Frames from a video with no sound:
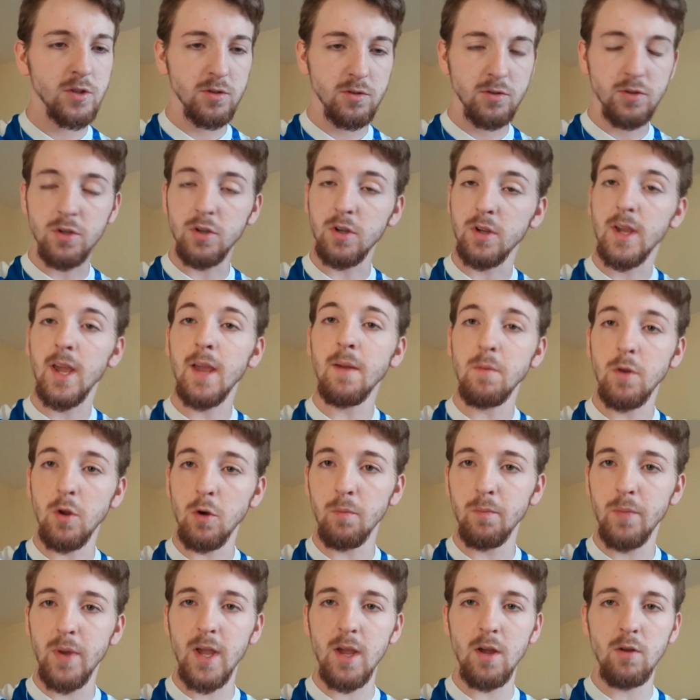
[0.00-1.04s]
to keep the
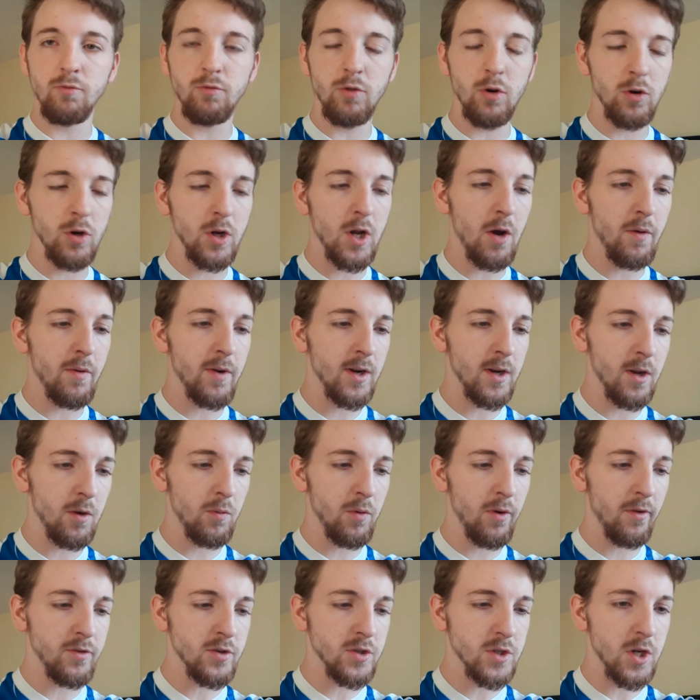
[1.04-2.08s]
unbeaten run going that
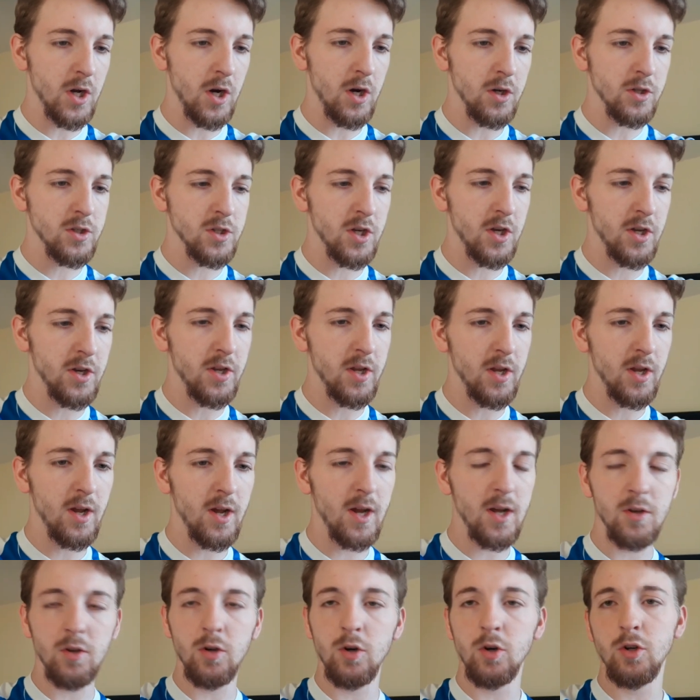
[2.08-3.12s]
we've started,
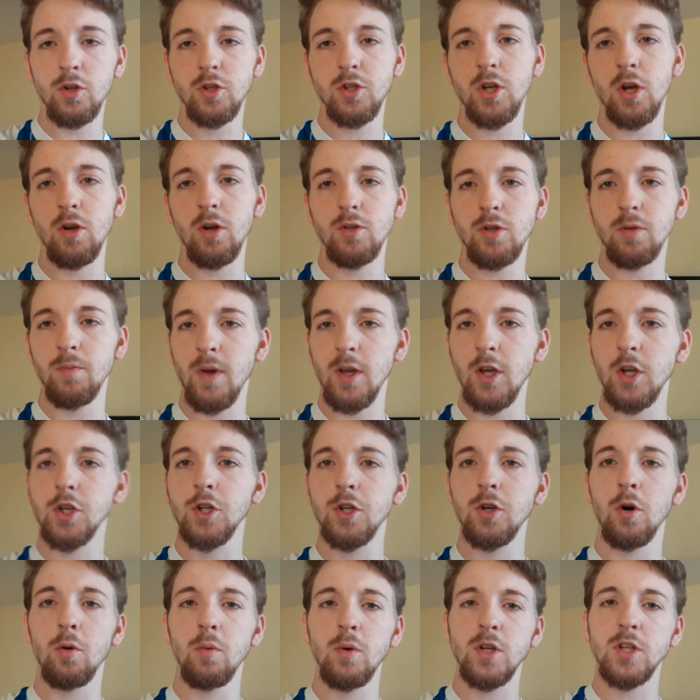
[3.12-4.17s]
and also to make
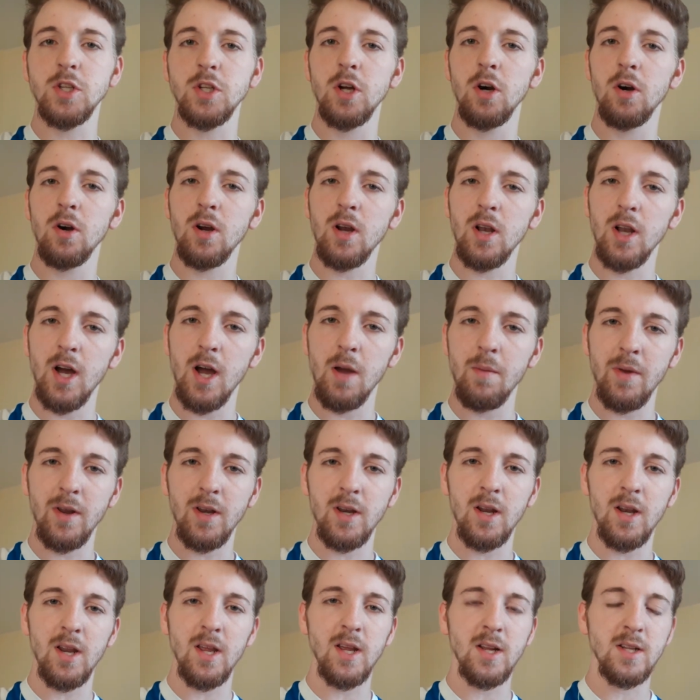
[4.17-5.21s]
sure we start climbing
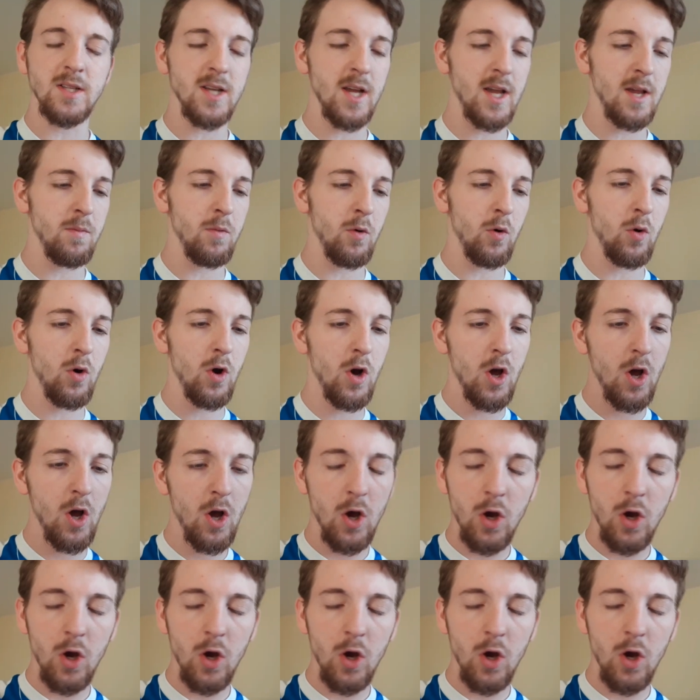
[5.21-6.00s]
the league table.